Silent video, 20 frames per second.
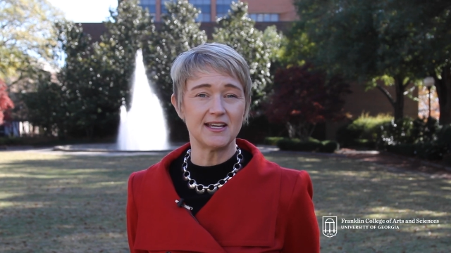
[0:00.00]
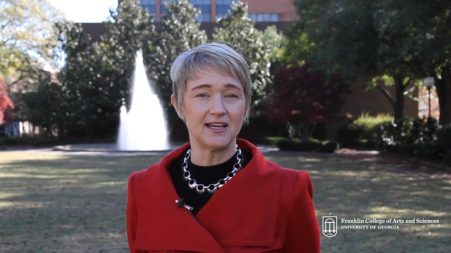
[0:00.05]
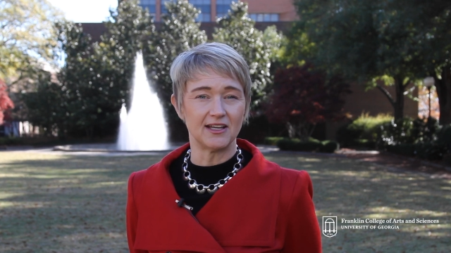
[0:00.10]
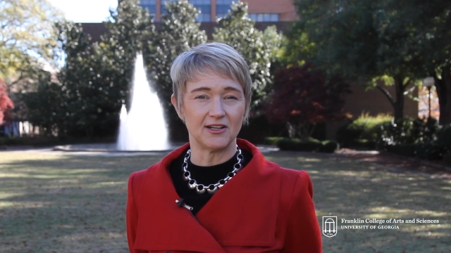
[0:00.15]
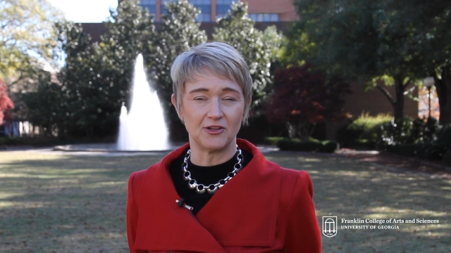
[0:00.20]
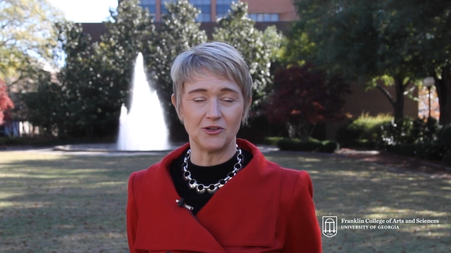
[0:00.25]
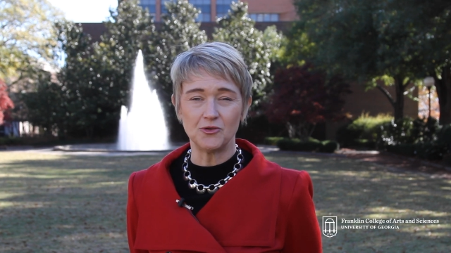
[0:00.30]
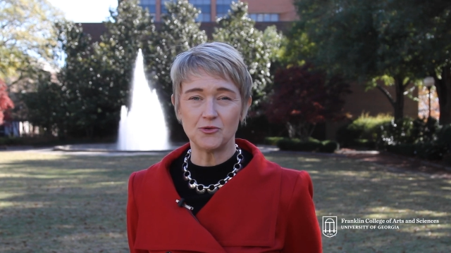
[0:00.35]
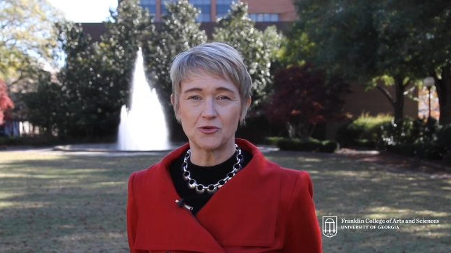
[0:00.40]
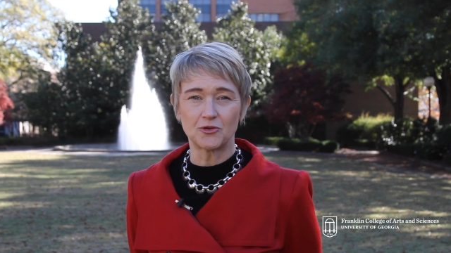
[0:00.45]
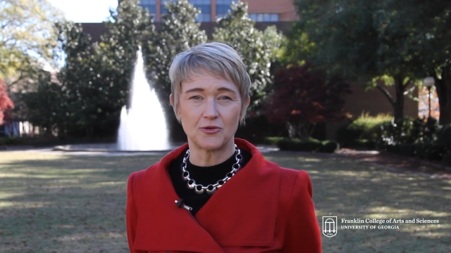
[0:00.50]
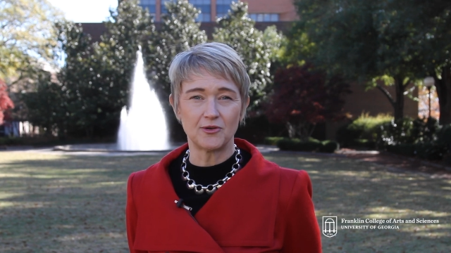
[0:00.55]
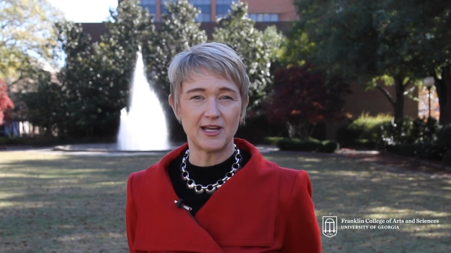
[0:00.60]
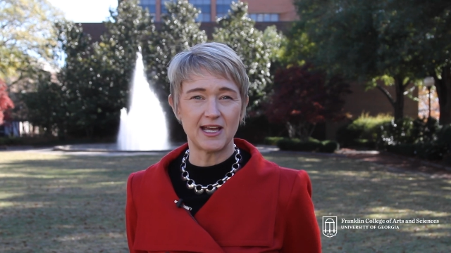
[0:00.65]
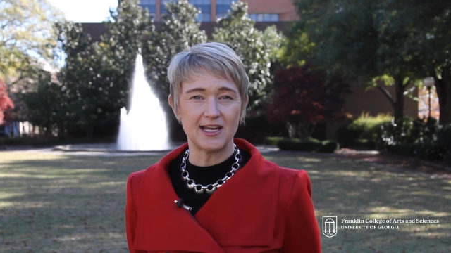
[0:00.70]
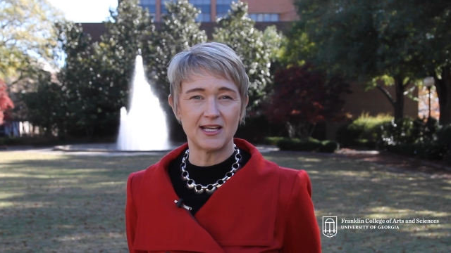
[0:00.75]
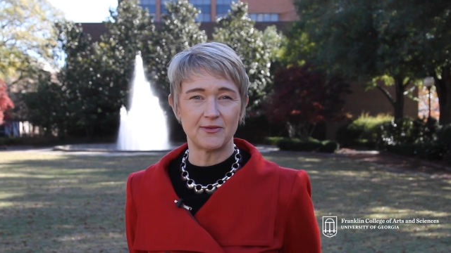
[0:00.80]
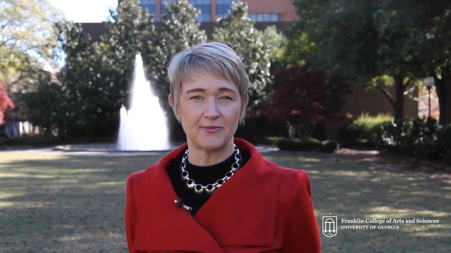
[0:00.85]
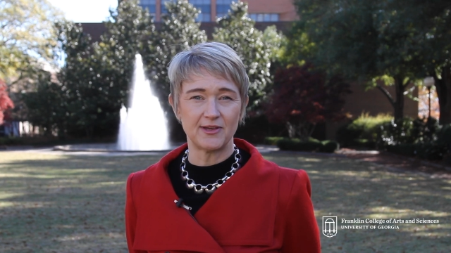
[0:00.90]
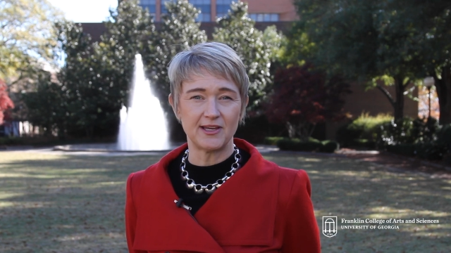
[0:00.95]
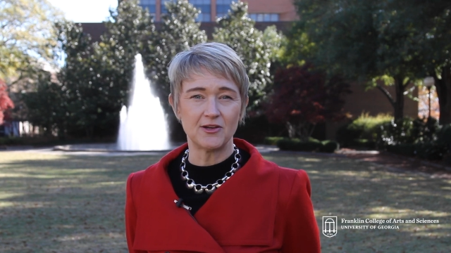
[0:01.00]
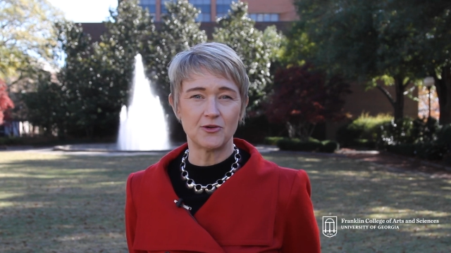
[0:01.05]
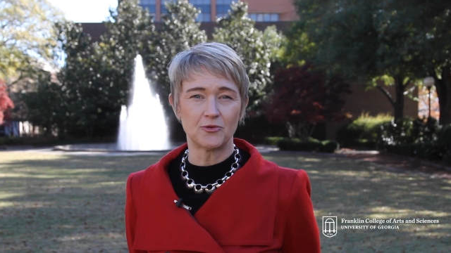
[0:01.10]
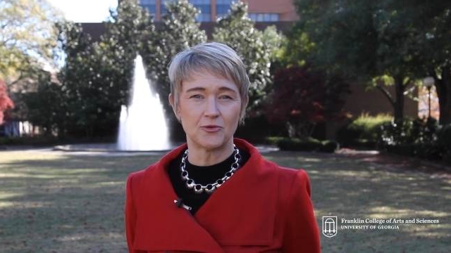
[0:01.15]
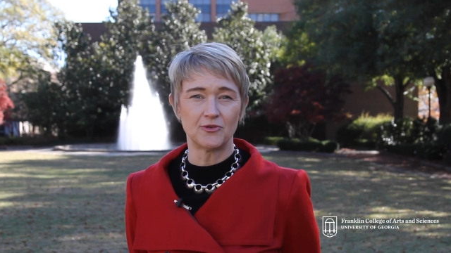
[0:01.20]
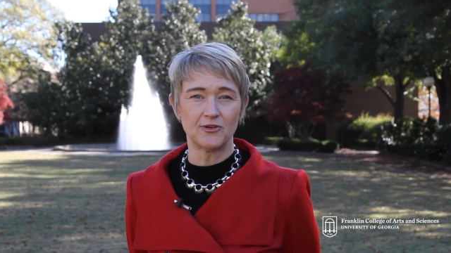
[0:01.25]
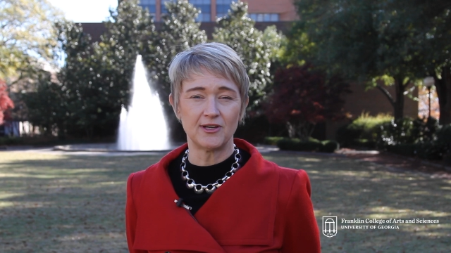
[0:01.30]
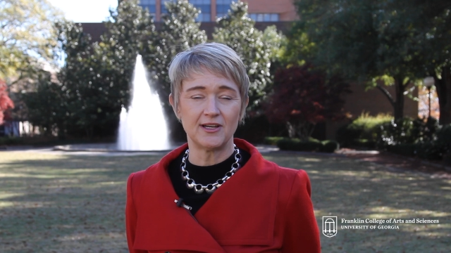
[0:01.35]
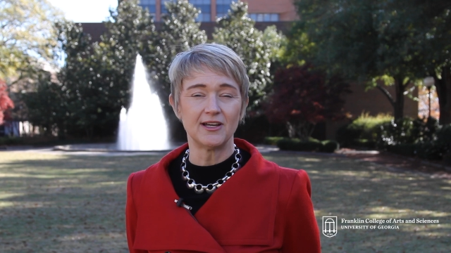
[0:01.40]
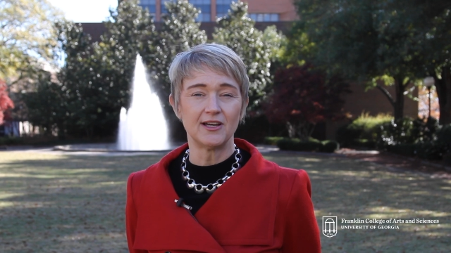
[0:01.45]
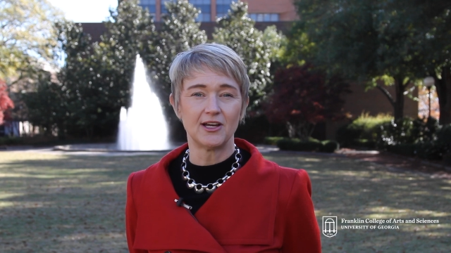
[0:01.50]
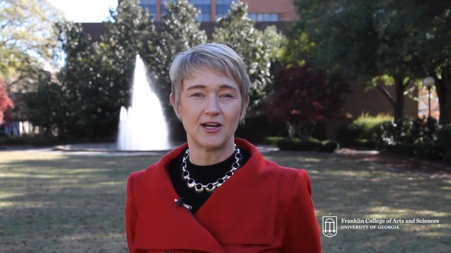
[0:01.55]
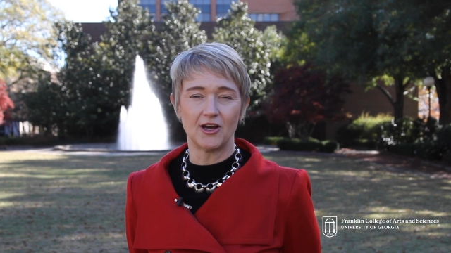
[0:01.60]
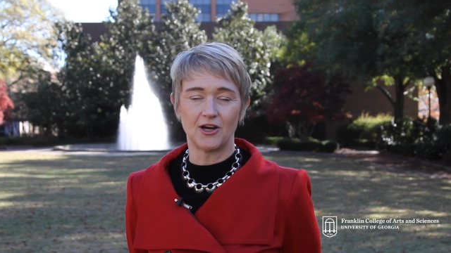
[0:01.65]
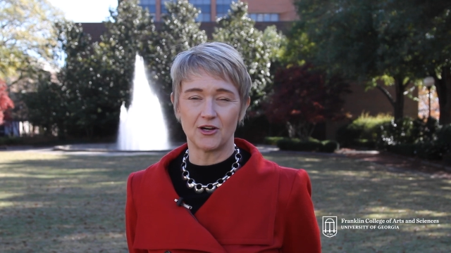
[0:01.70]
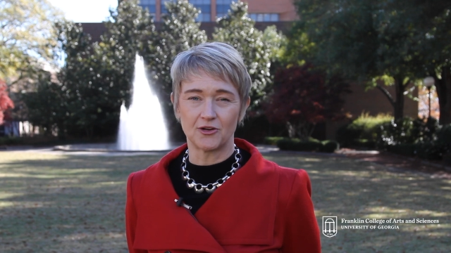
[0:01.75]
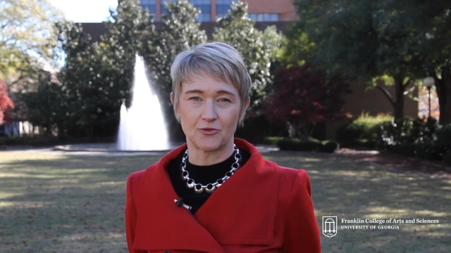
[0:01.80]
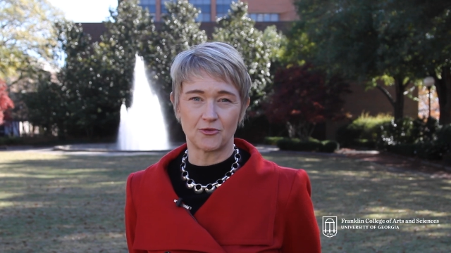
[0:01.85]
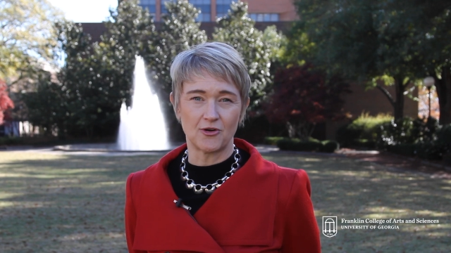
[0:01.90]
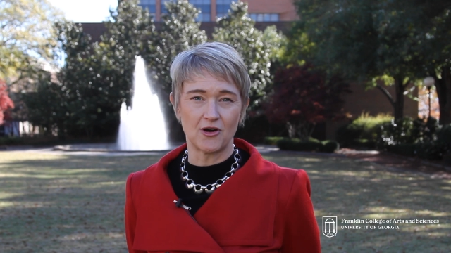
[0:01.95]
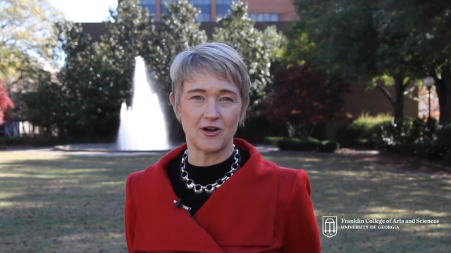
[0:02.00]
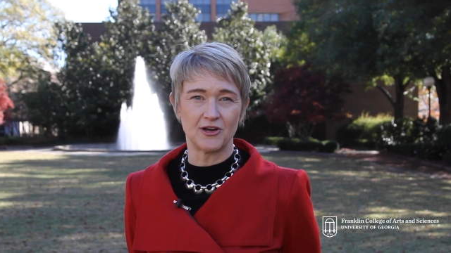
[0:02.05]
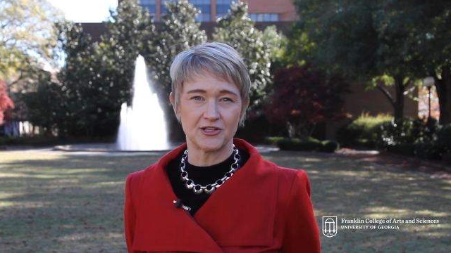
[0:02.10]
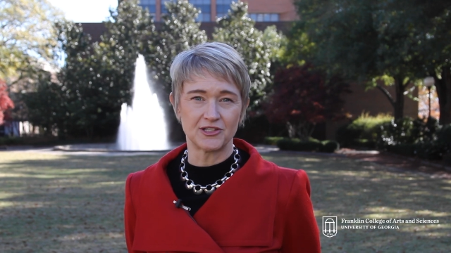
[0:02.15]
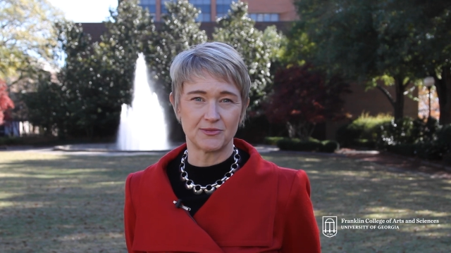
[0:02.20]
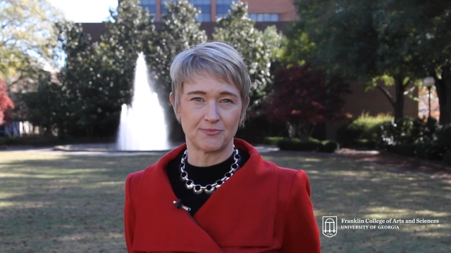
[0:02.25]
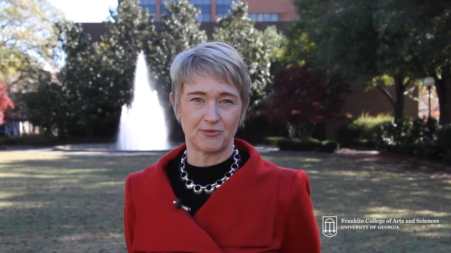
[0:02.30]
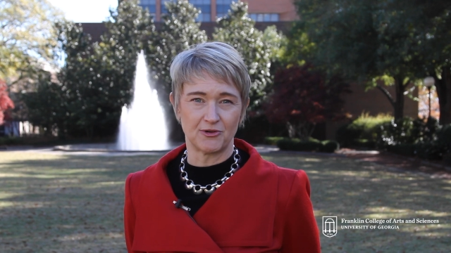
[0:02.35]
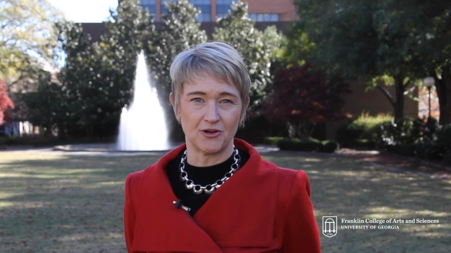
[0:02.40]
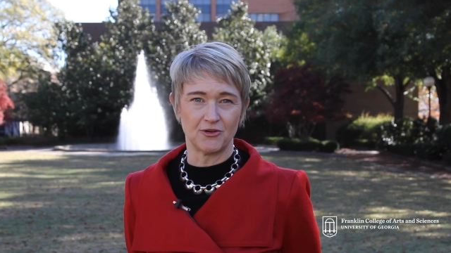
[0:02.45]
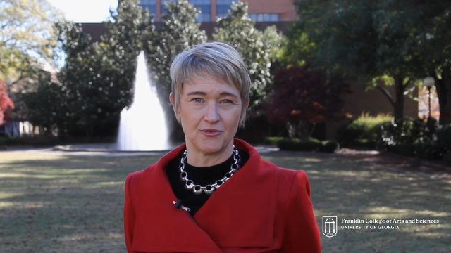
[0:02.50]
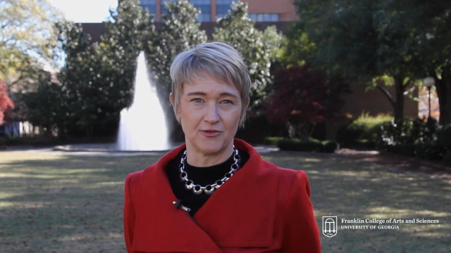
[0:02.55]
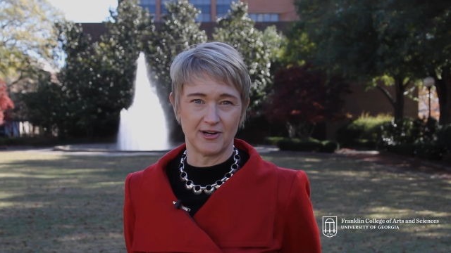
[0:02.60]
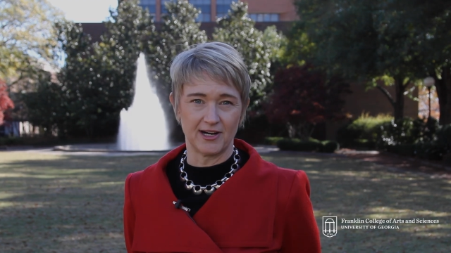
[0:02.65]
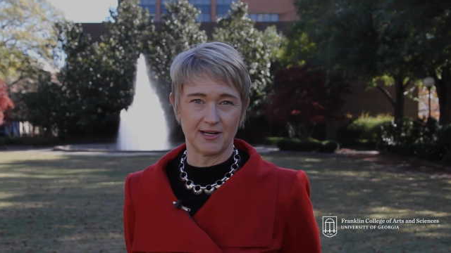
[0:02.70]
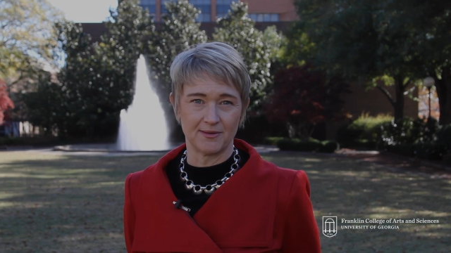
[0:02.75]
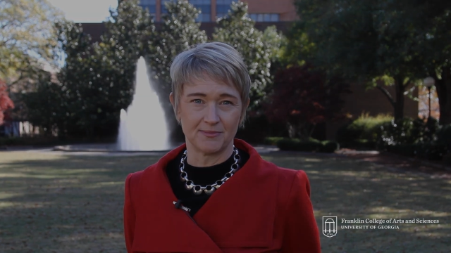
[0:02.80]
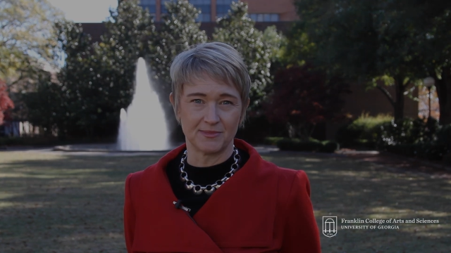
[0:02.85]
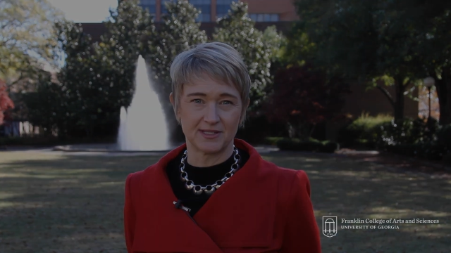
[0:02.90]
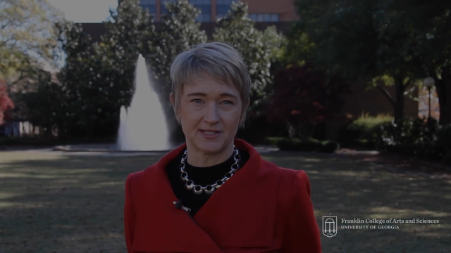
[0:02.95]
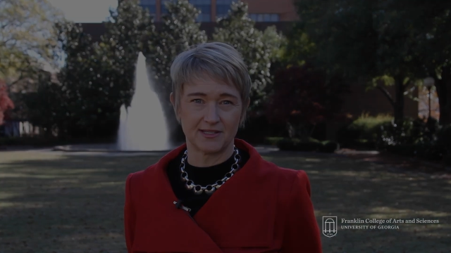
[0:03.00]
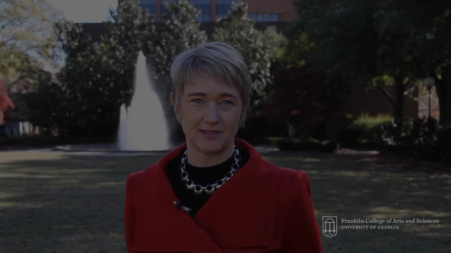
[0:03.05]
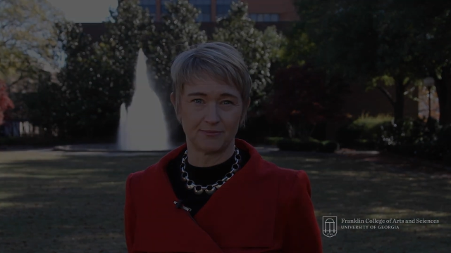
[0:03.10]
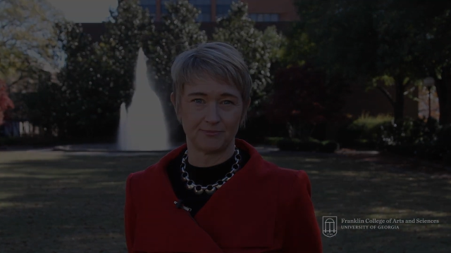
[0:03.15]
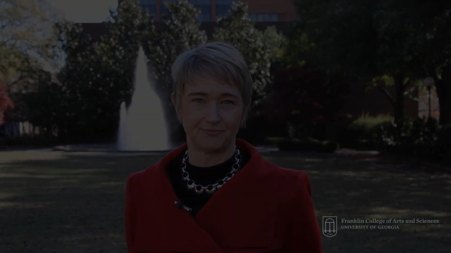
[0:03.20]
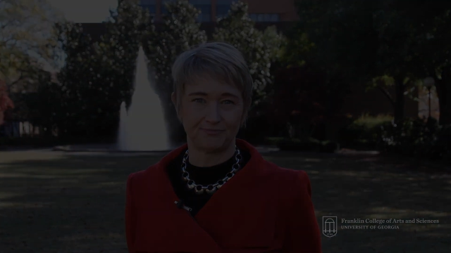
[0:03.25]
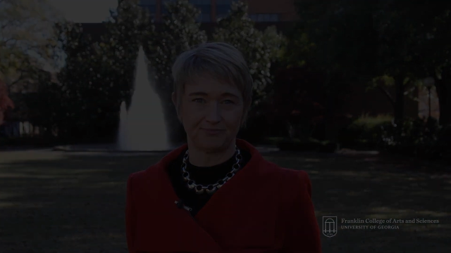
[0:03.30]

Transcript: and new creative inquiry across programs.